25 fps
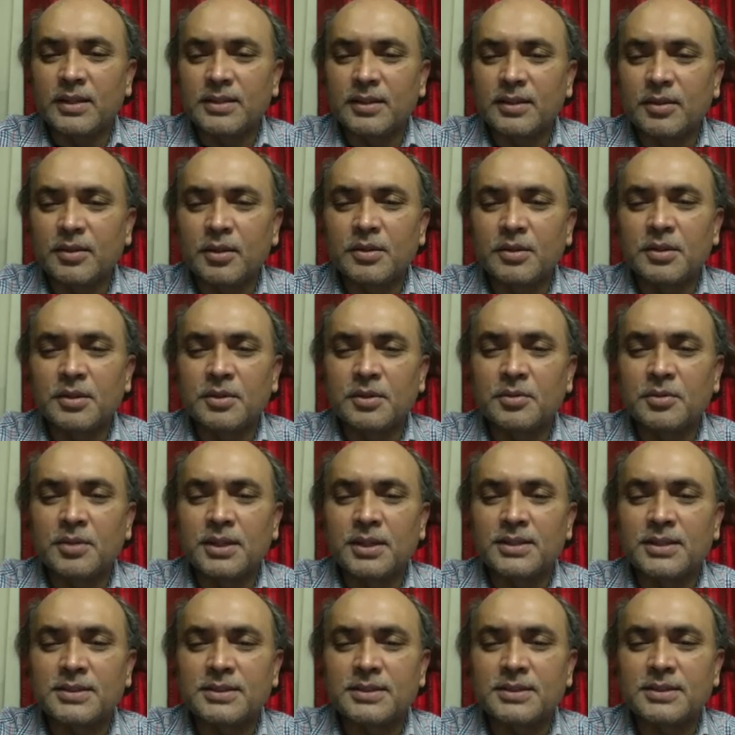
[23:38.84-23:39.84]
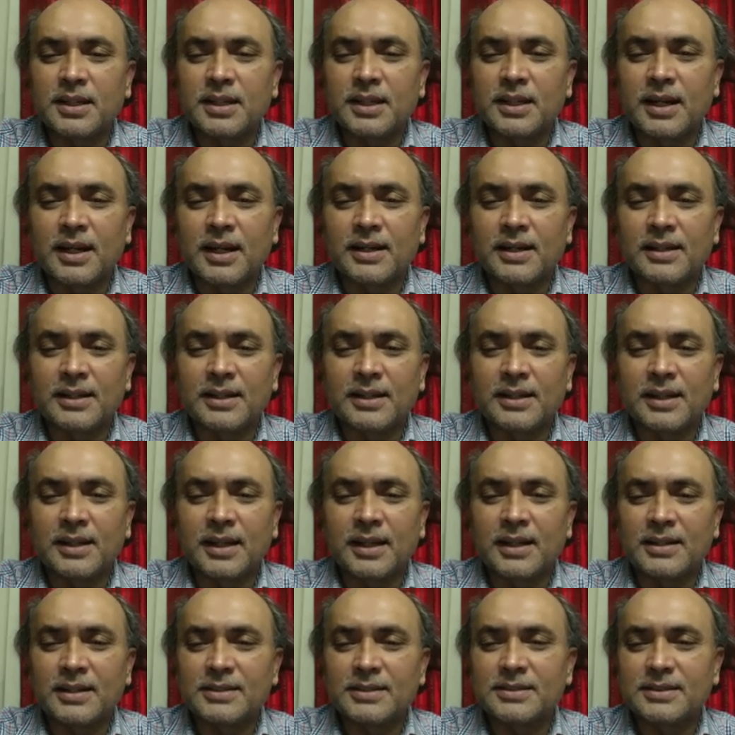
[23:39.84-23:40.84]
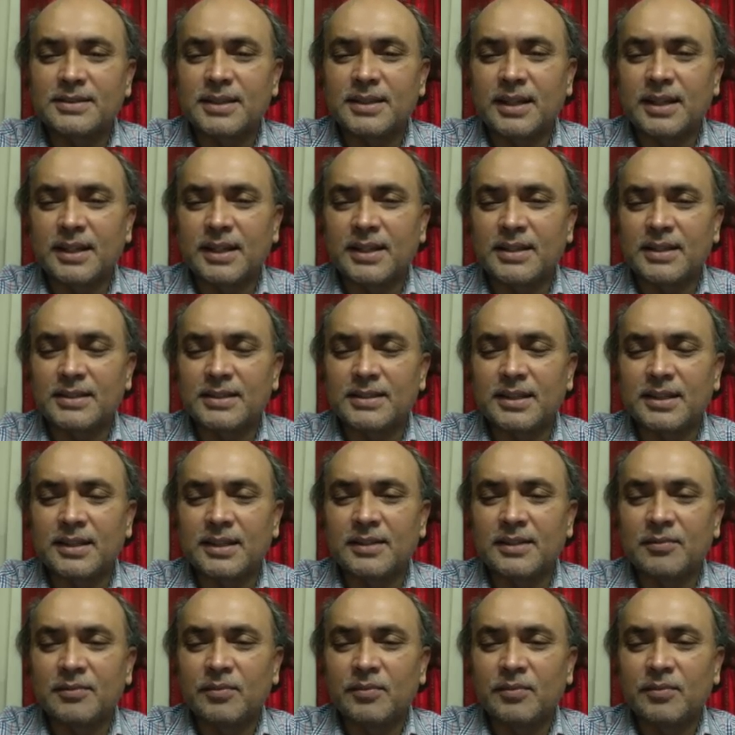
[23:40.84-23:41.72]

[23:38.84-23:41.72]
continuous guarding us against the